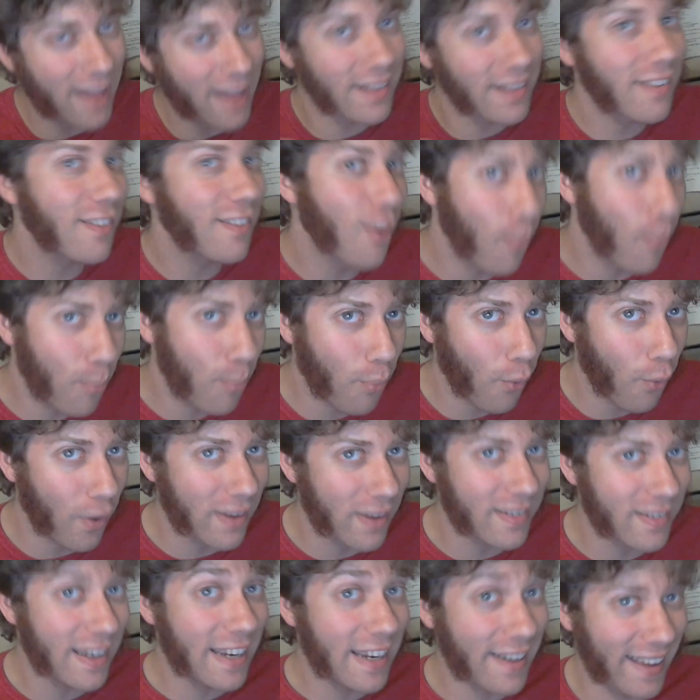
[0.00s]
at some
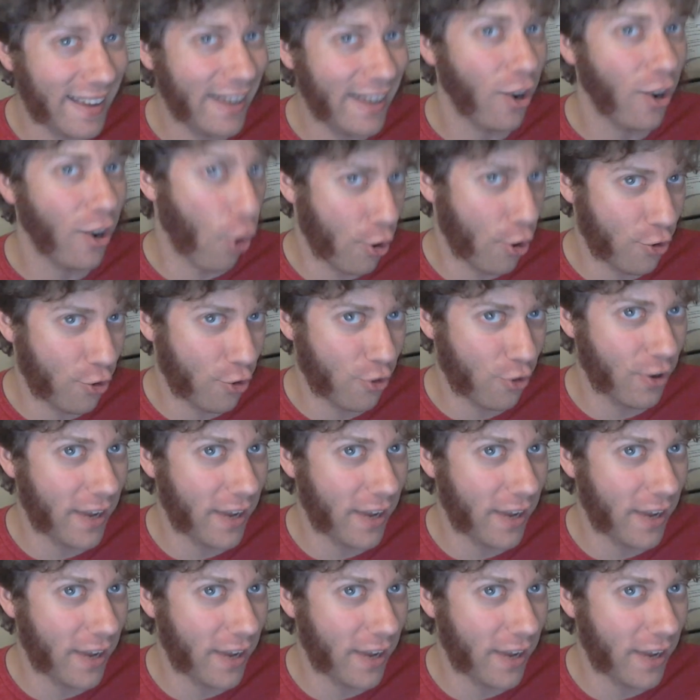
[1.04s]
point in a larger